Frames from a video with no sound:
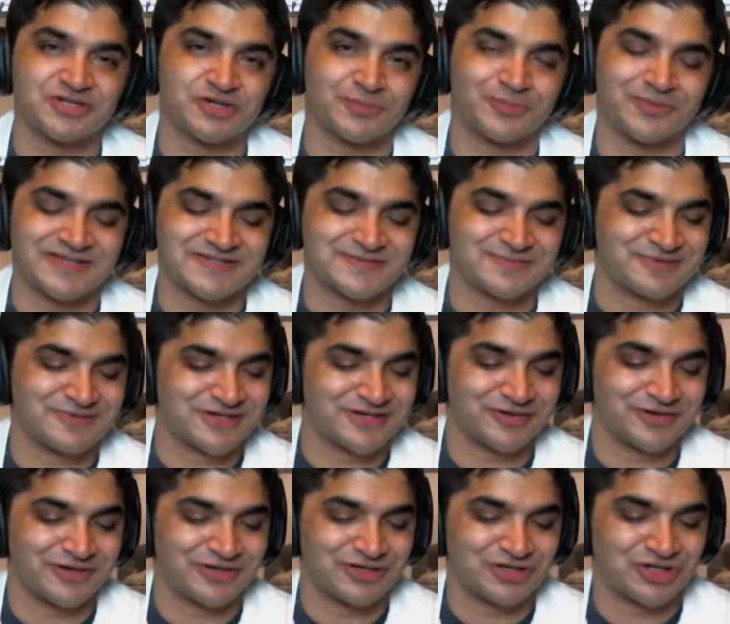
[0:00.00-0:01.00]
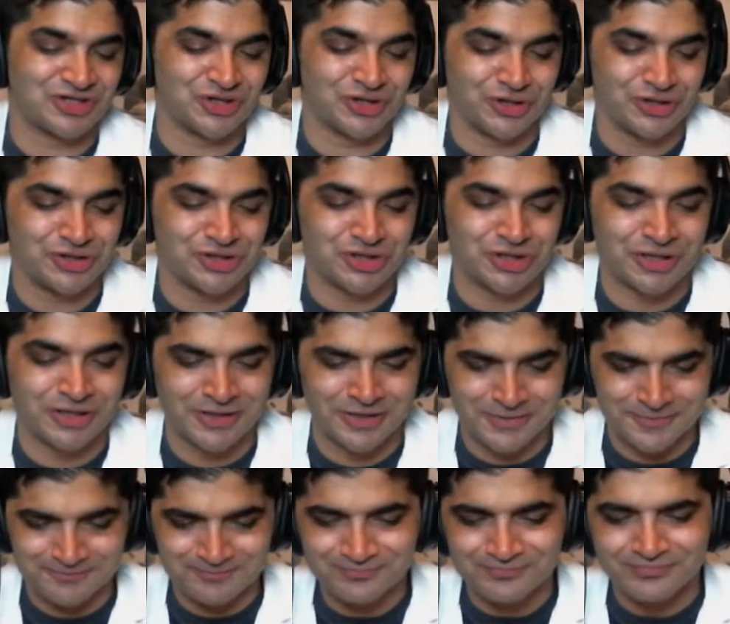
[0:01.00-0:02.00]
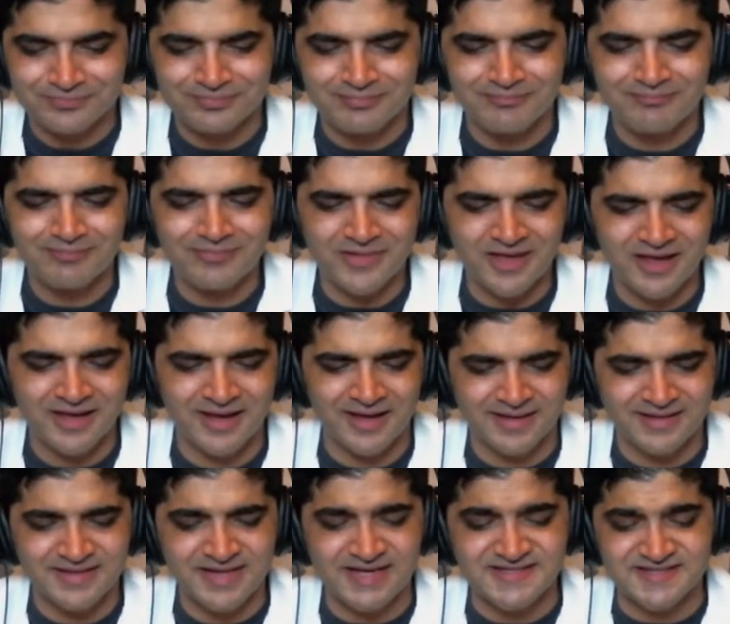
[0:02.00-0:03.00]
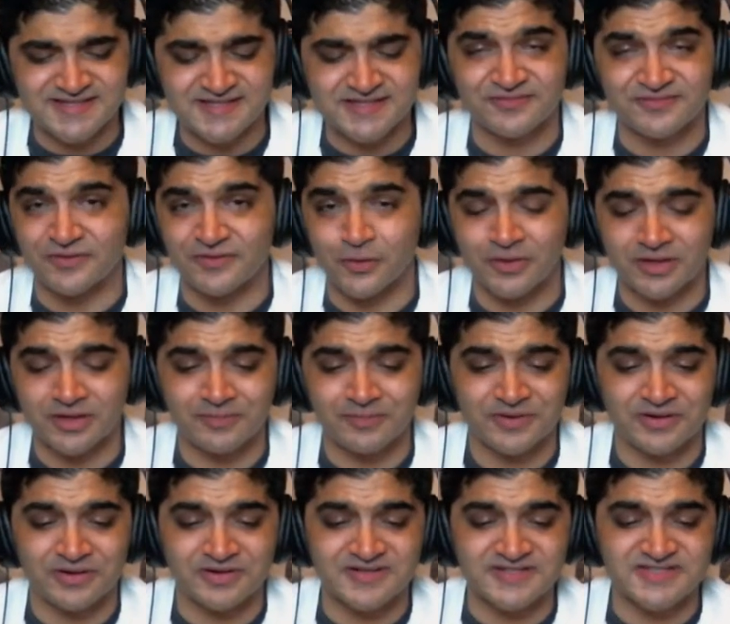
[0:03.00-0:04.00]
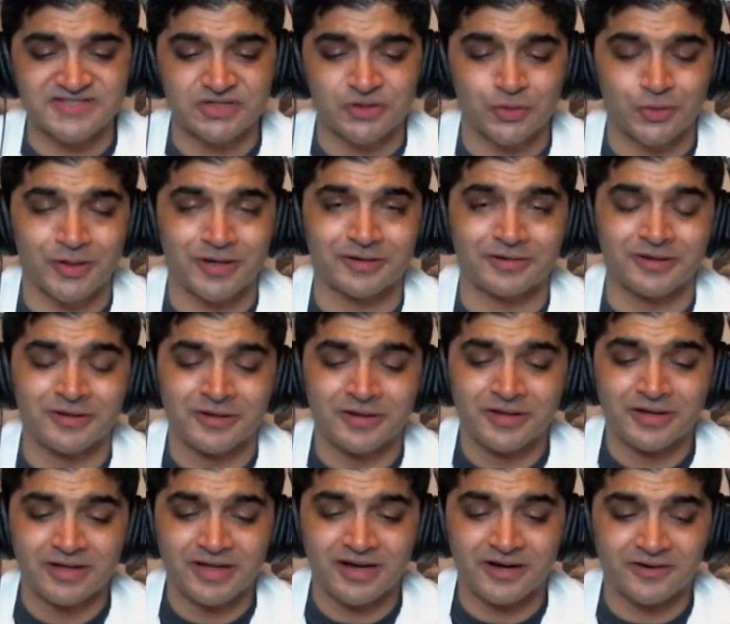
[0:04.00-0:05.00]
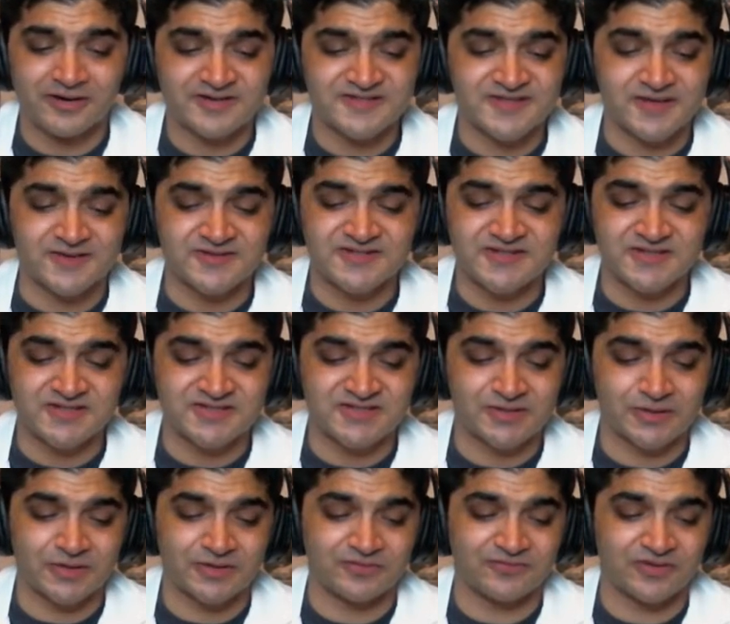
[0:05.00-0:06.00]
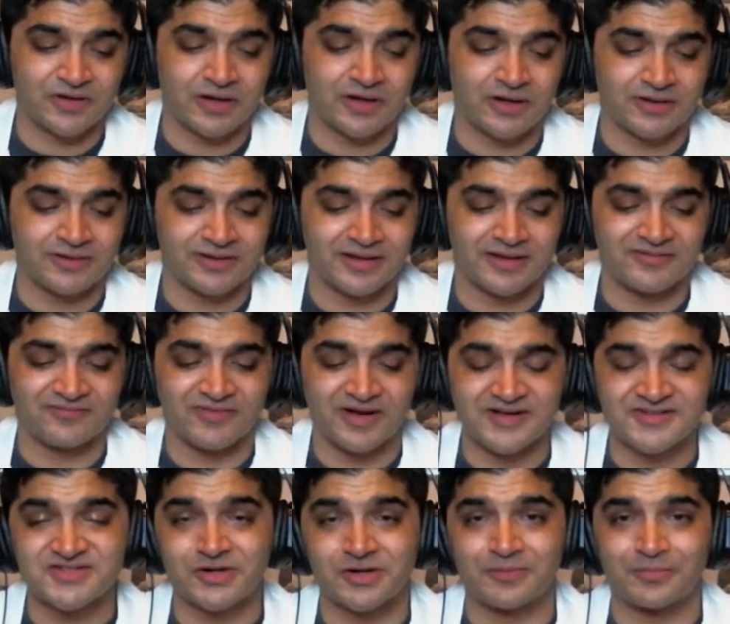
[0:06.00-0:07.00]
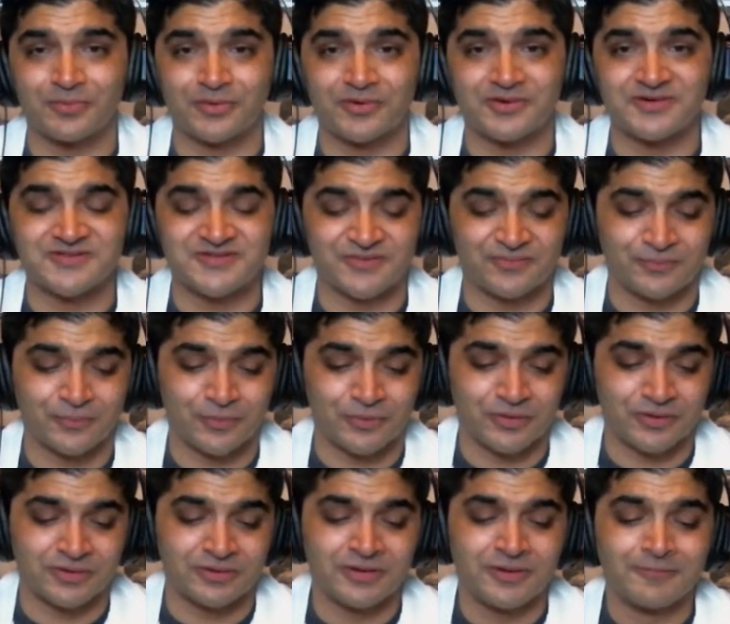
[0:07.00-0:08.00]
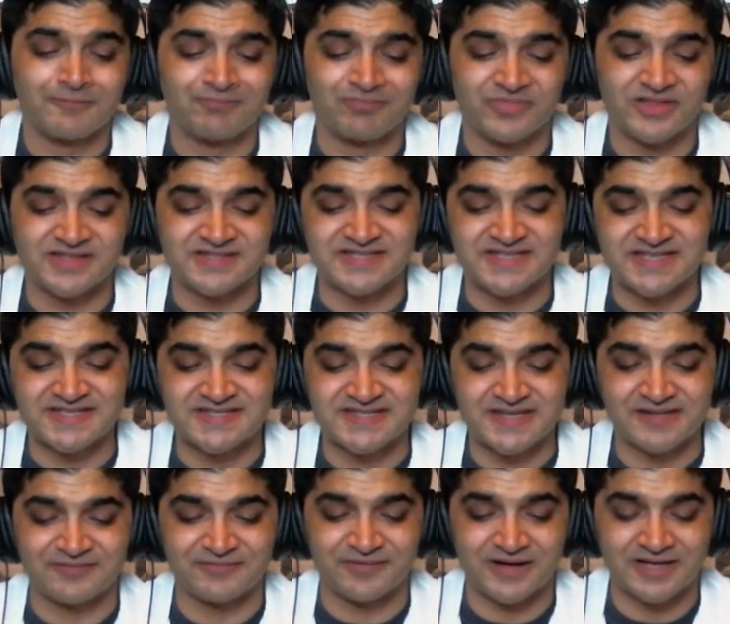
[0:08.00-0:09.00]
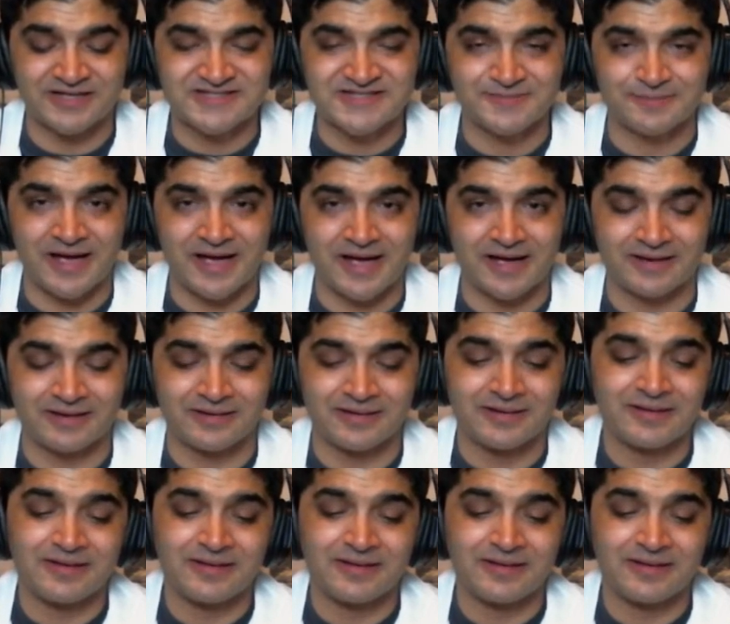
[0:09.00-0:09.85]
Presbyterian Church. And as a devoted community steward, Kerr has also served on the advisory boards for the DC Fights Back,